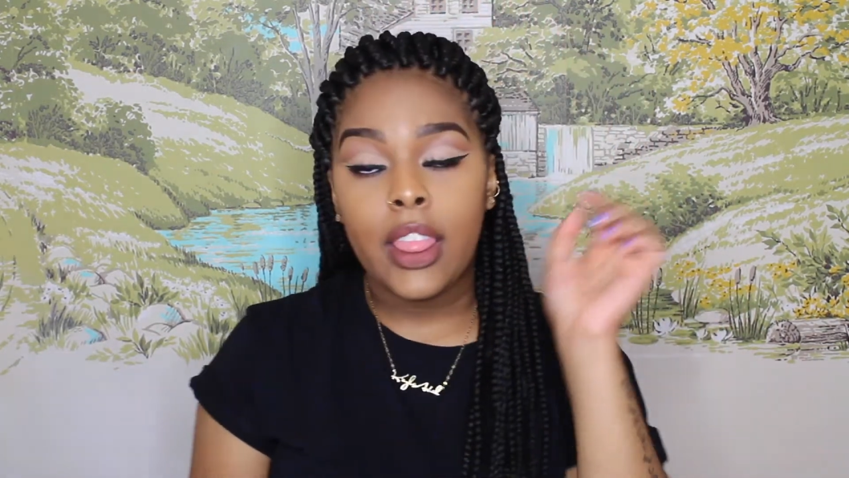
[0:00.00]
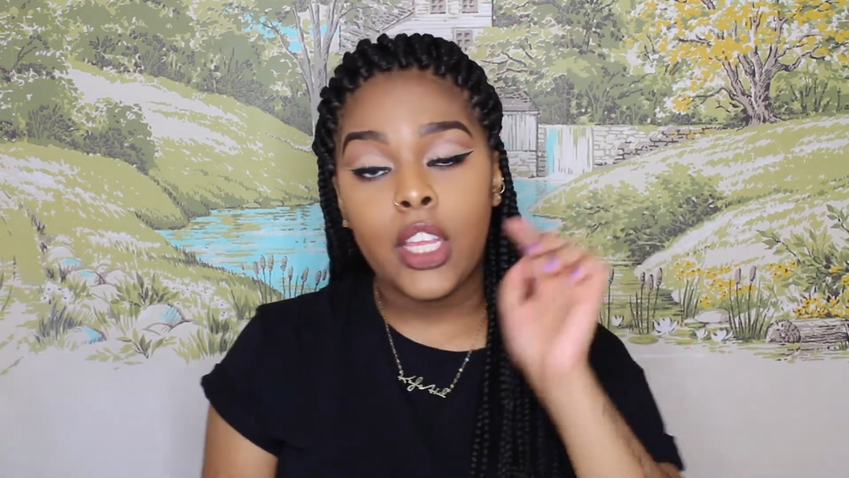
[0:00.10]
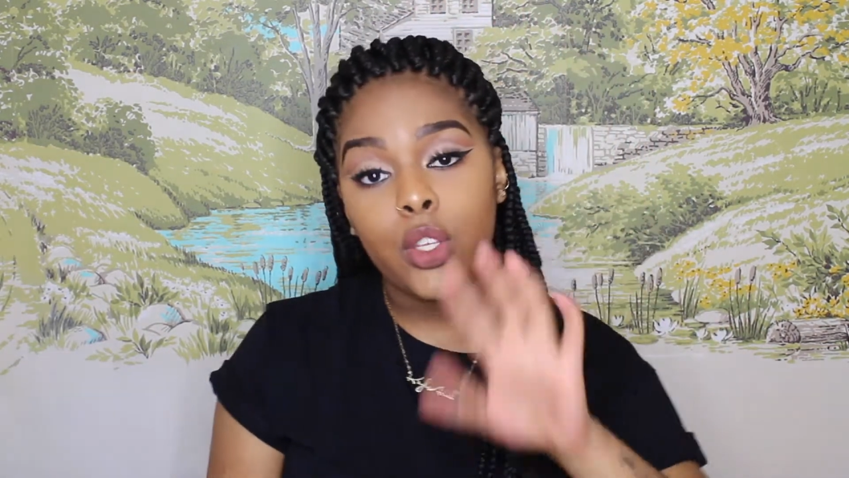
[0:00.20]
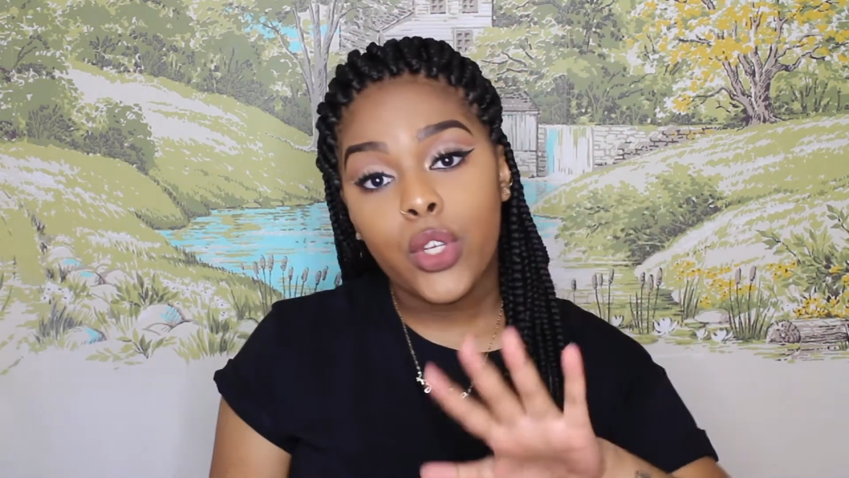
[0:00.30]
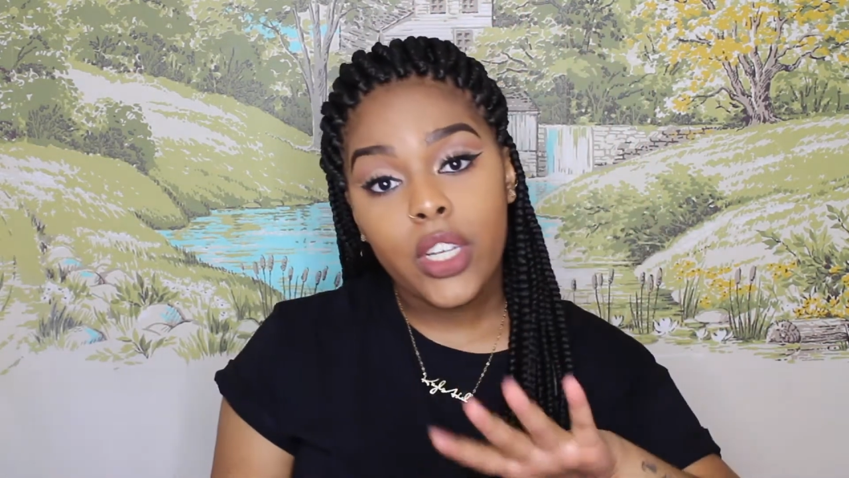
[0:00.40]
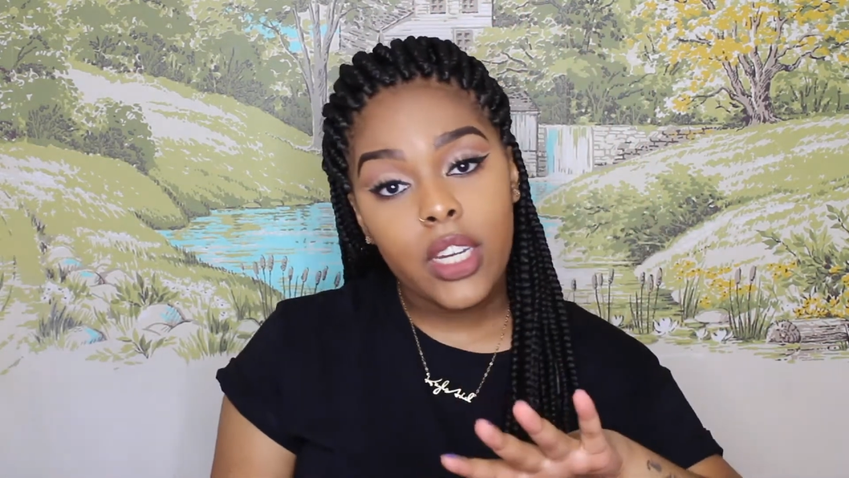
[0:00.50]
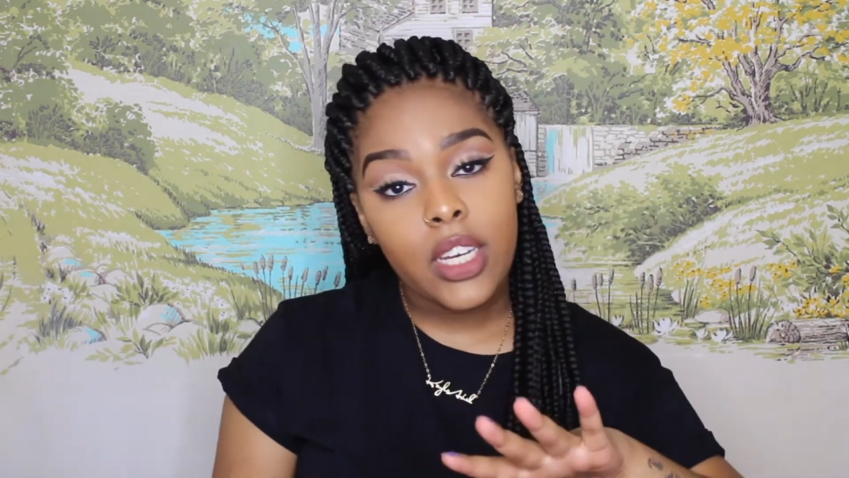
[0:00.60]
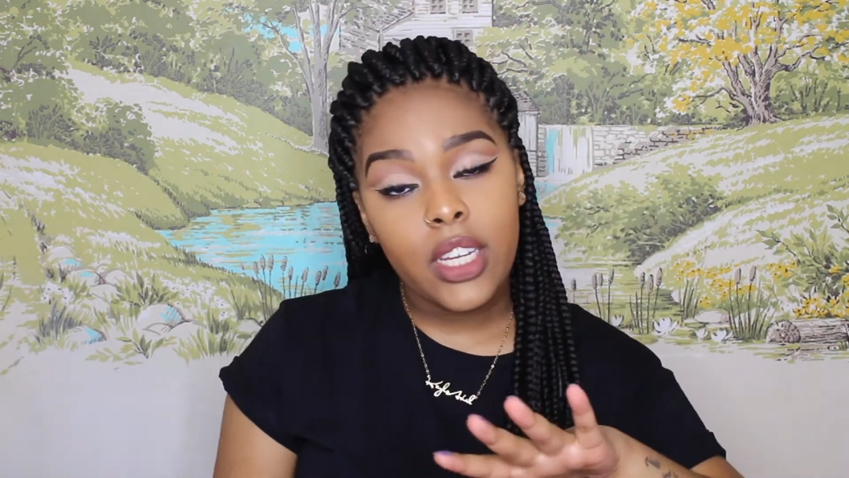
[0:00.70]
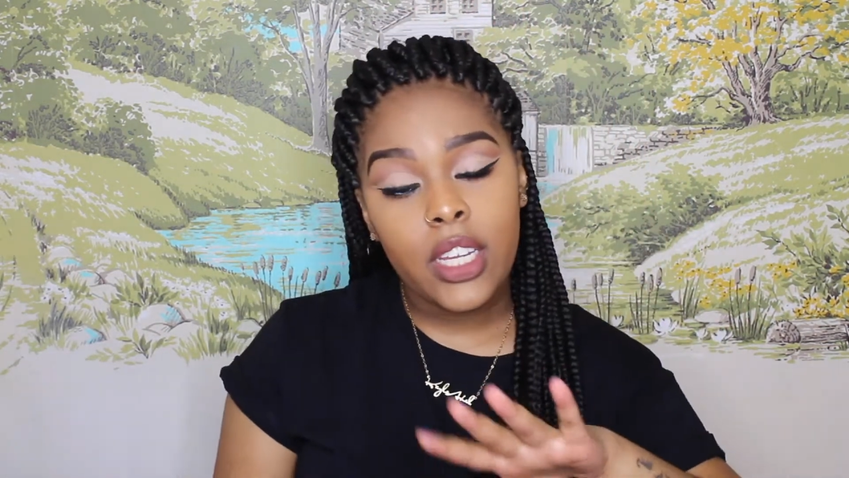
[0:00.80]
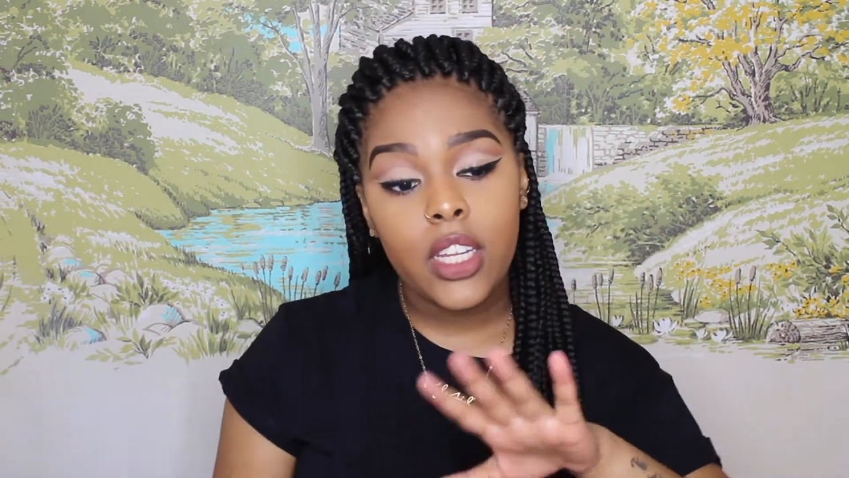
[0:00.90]
that you're gonna
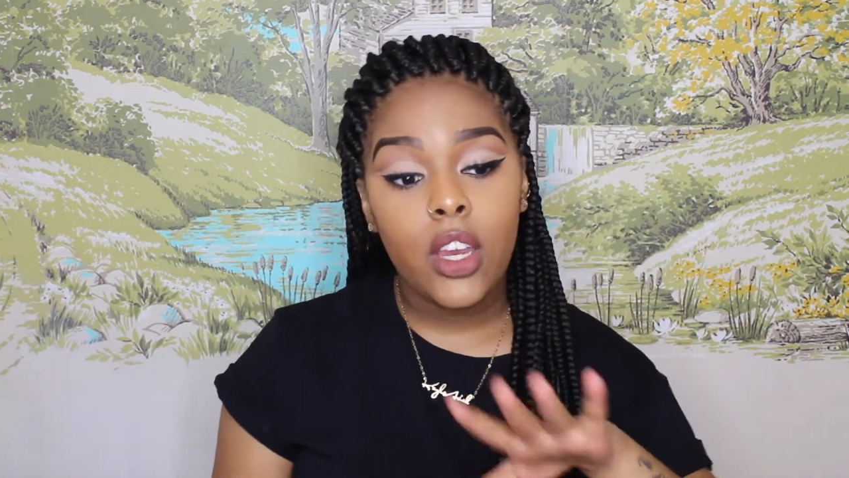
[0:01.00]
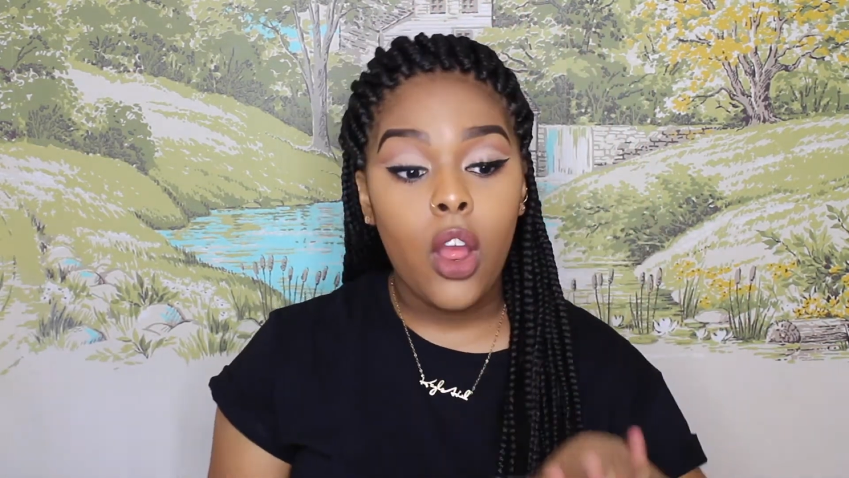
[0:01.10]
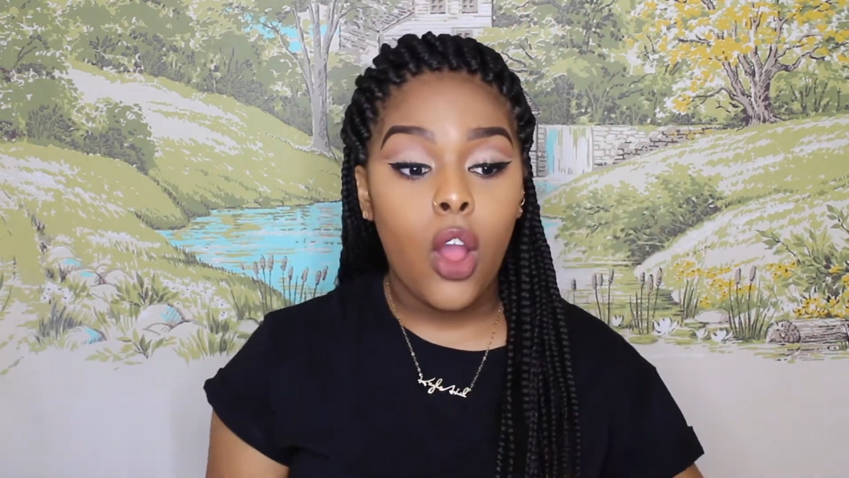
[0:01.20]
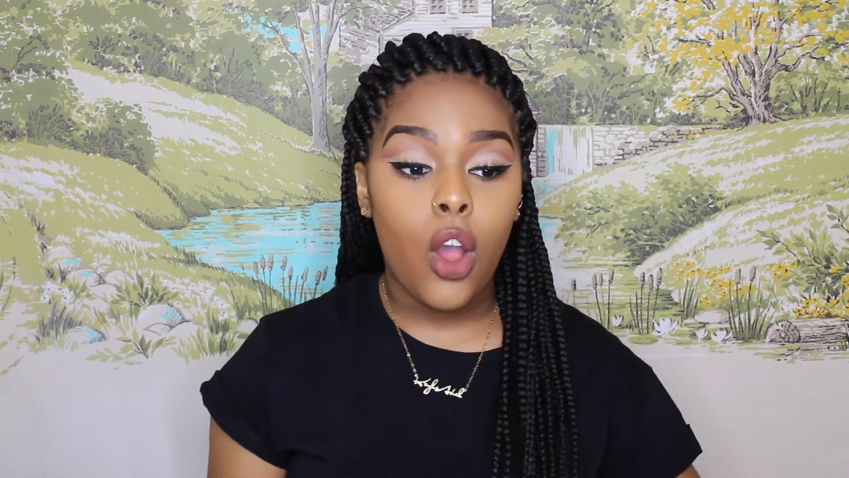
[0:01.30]
need